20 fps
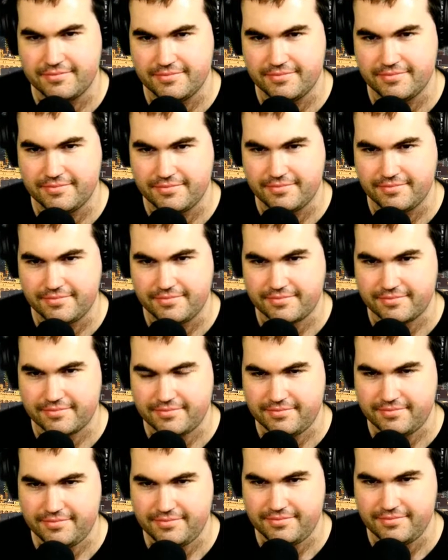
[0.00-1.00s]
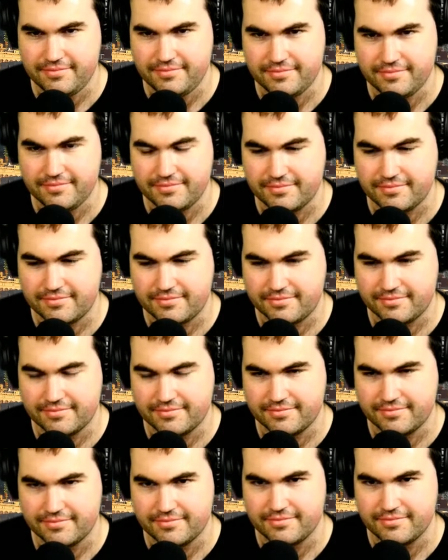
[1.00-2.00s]

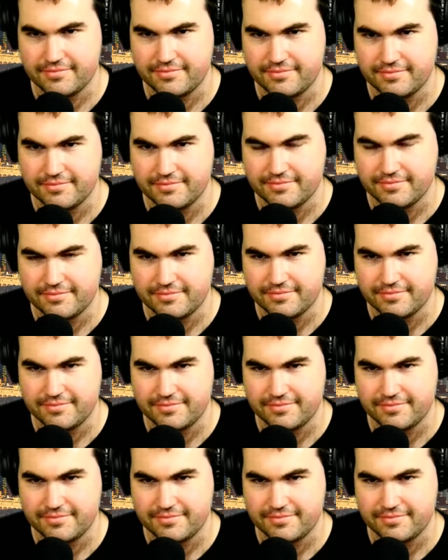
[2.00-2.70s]
(silent)